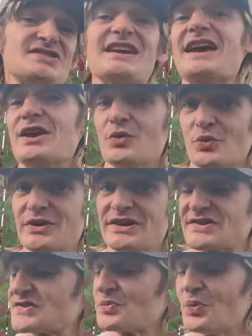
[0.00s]
to 8
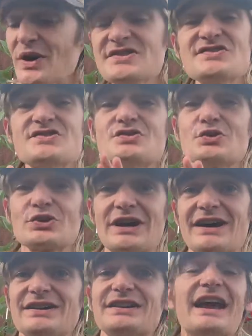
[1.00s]
weeks, once your
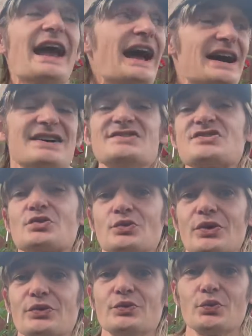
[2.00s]
cutting has
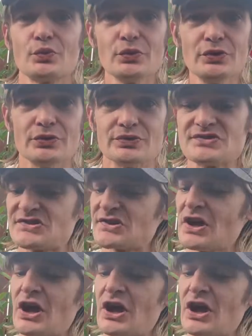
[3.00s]
grown roots,